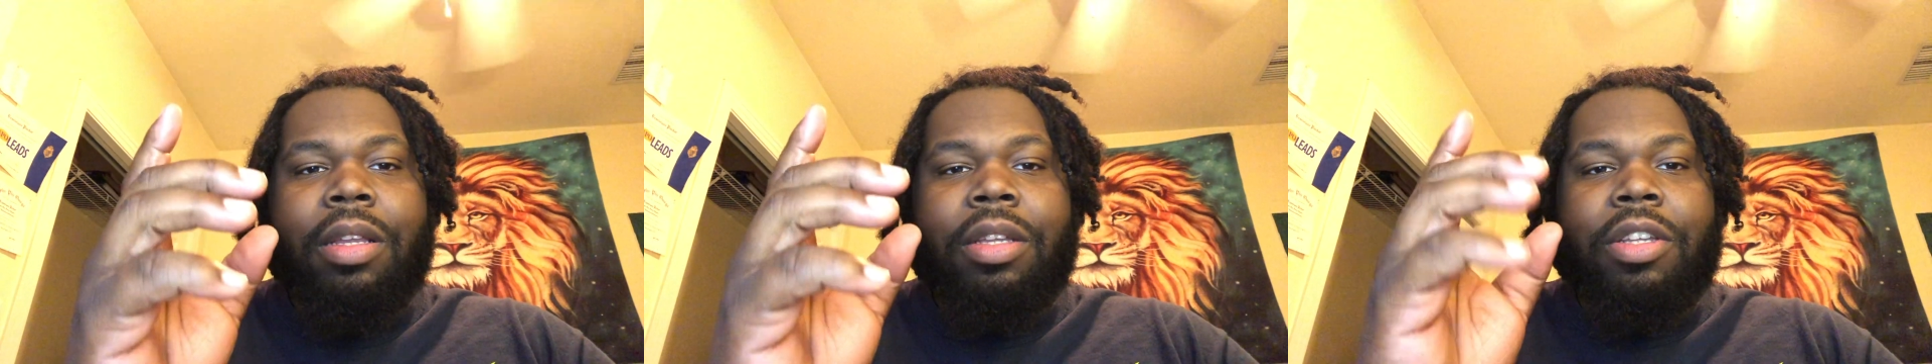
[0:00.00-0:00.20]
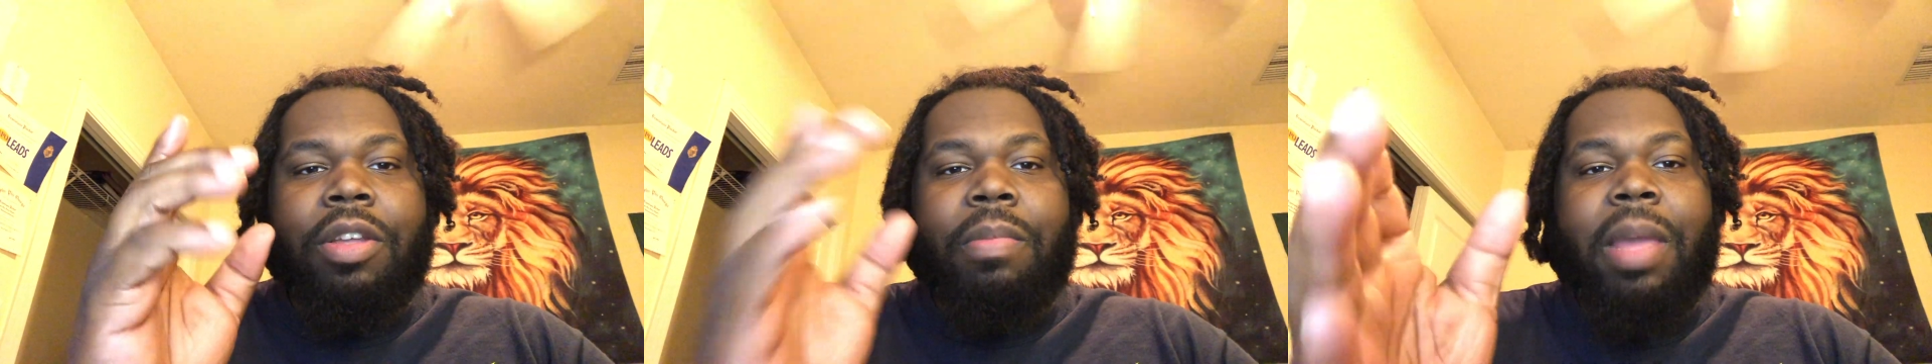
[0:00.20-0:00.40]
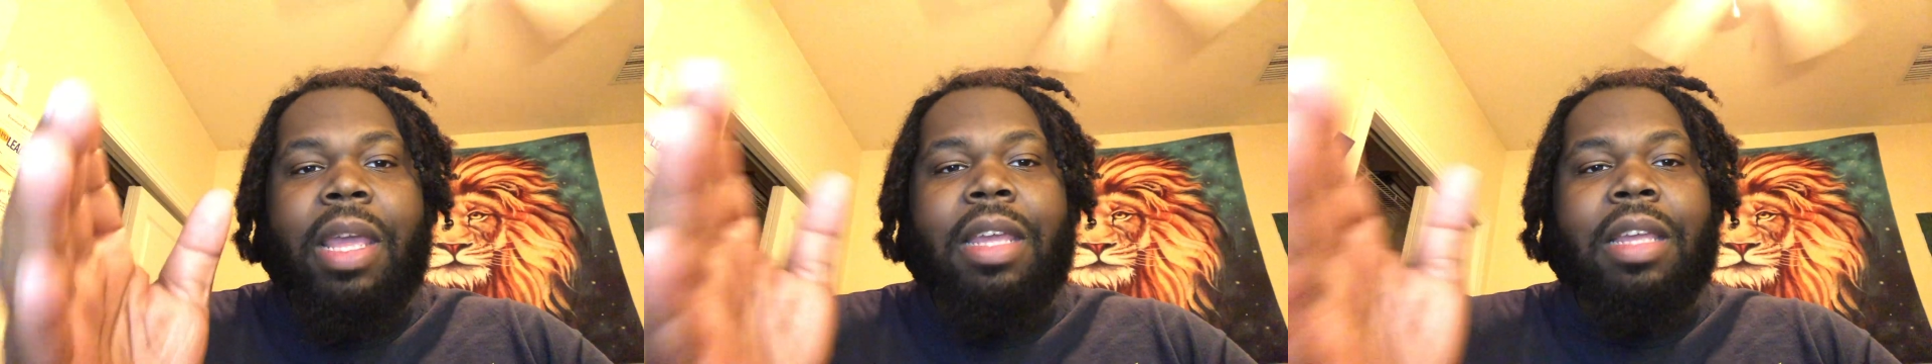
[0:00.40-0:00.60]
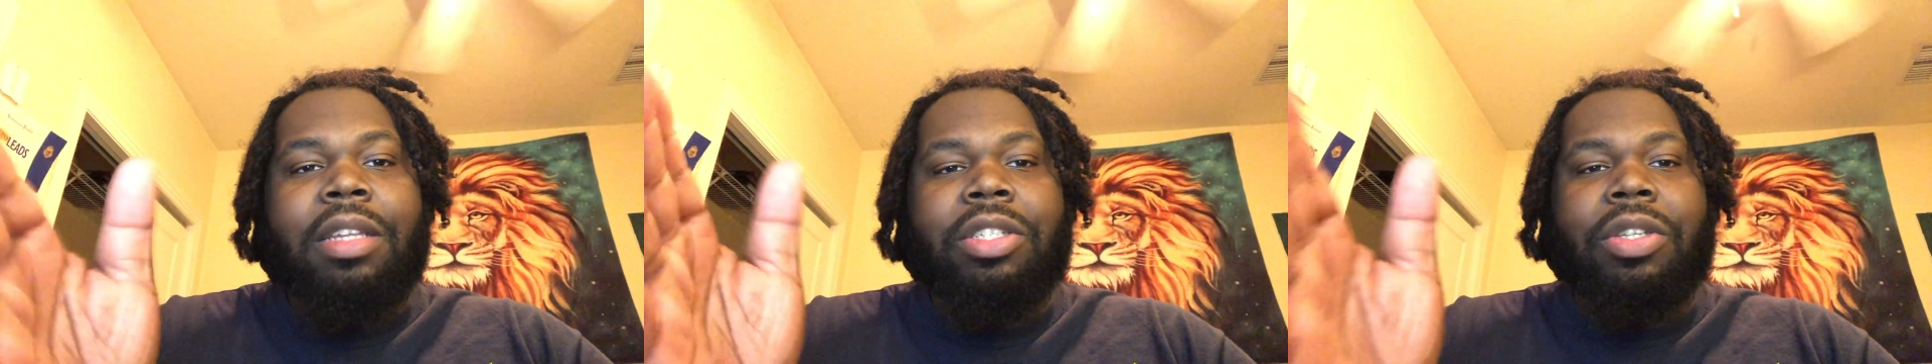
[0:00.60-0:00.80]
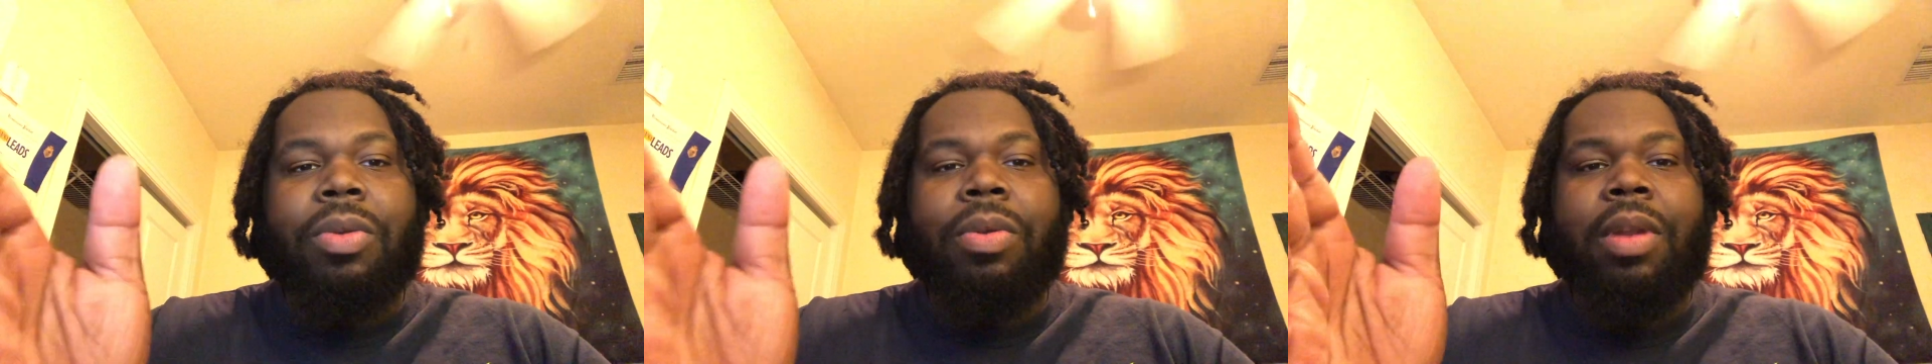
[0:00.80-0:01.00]
to make it
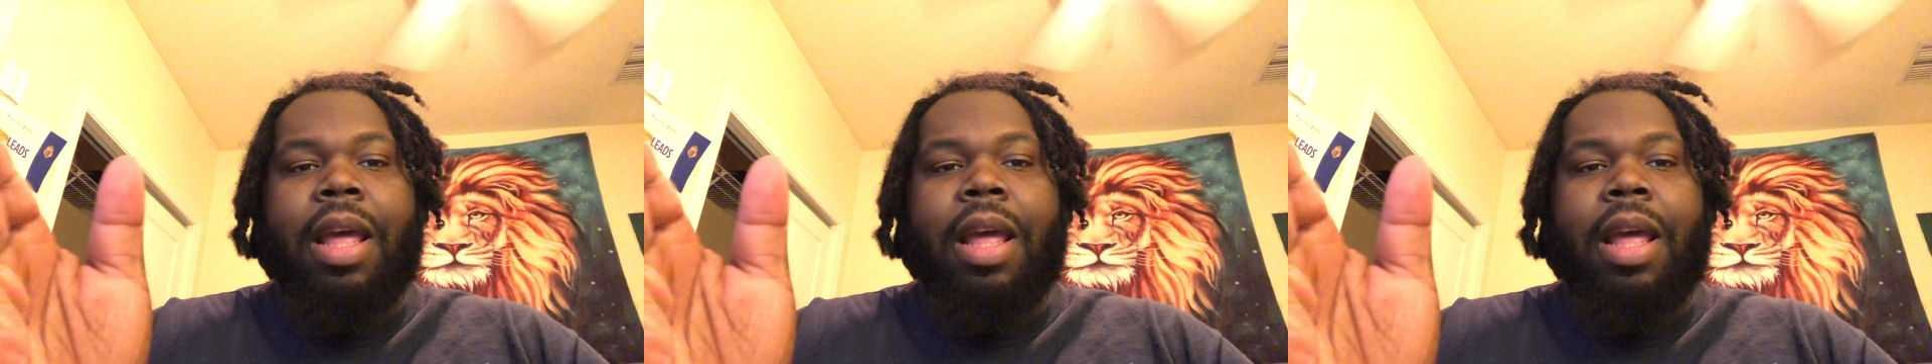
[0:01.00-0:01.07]
so